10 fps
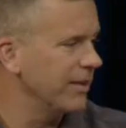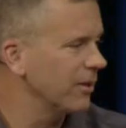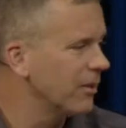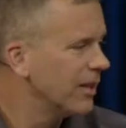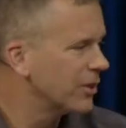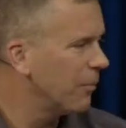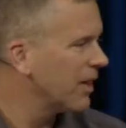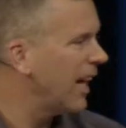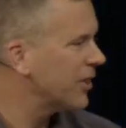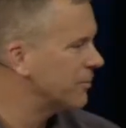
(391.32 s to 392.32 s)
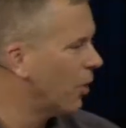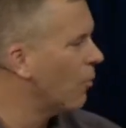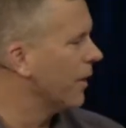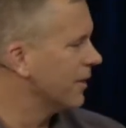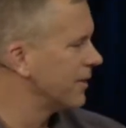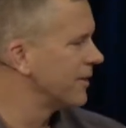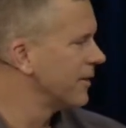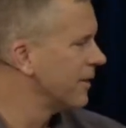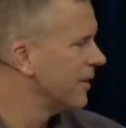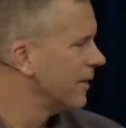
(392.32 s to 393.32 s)
till my last moments."
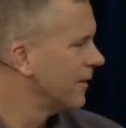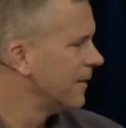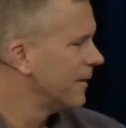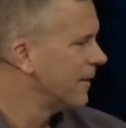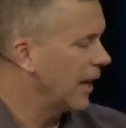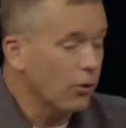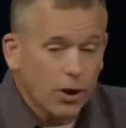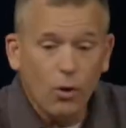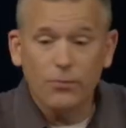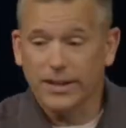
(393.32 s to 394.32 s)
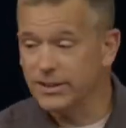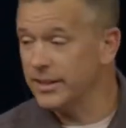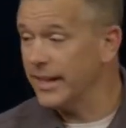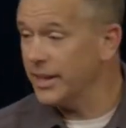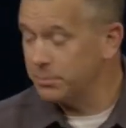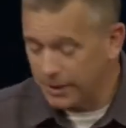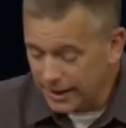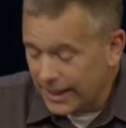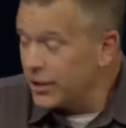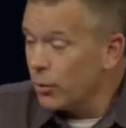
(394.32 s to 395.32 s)
I don't know if that's the case, but
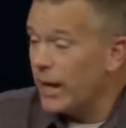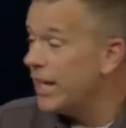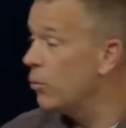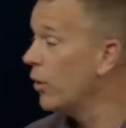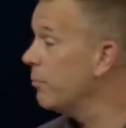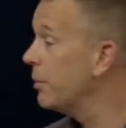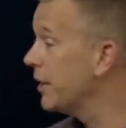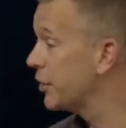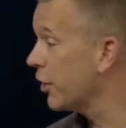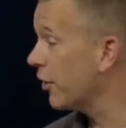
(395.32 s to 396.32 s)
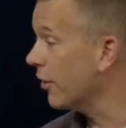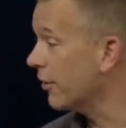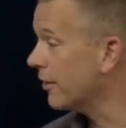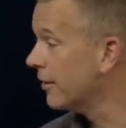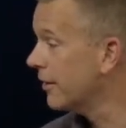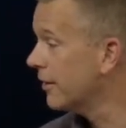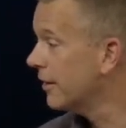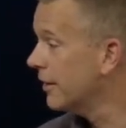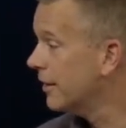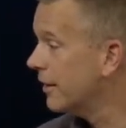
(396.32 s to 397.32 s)
either way he wouldn't be deterred.
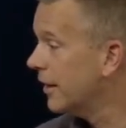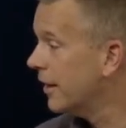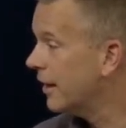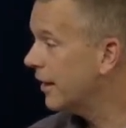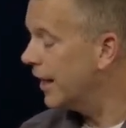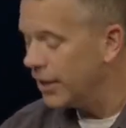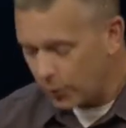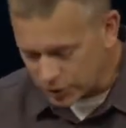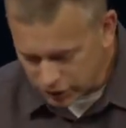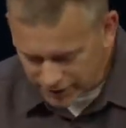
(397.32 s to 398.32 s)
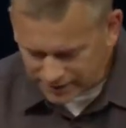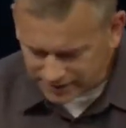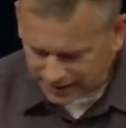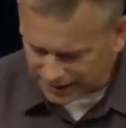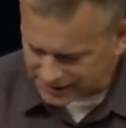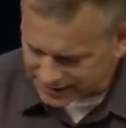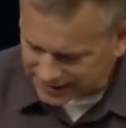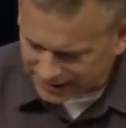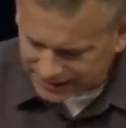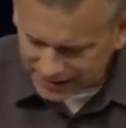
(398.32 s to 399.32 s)
And notice, look at the text. It
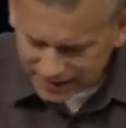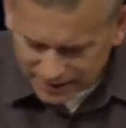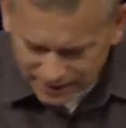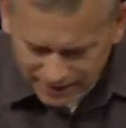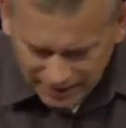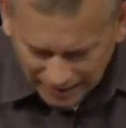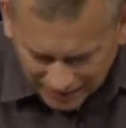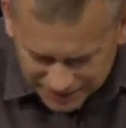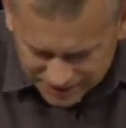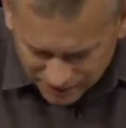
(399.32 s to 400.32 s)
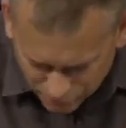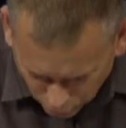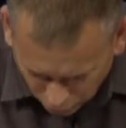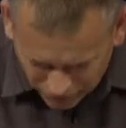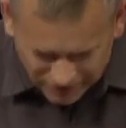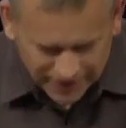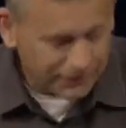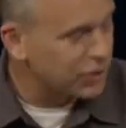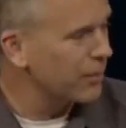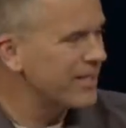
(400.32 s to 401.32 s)
says, "As the Lord
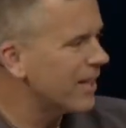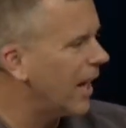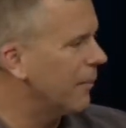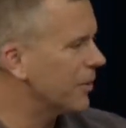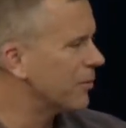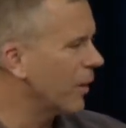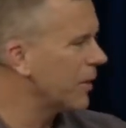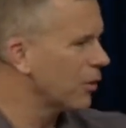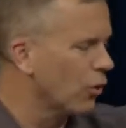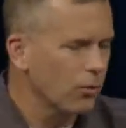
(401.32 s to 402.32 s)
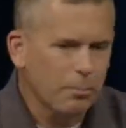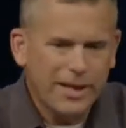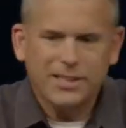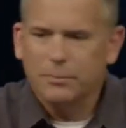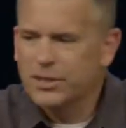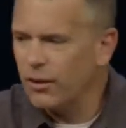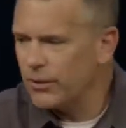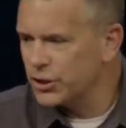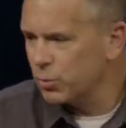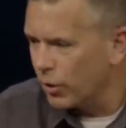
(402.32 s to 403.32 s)
lives," three times, right? When the Lord repeats himself
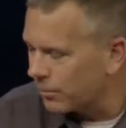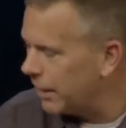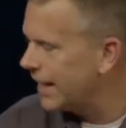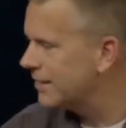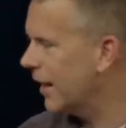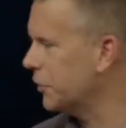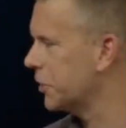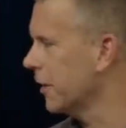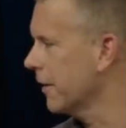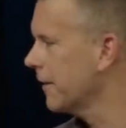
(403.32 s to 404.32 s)
in his word, pay attention.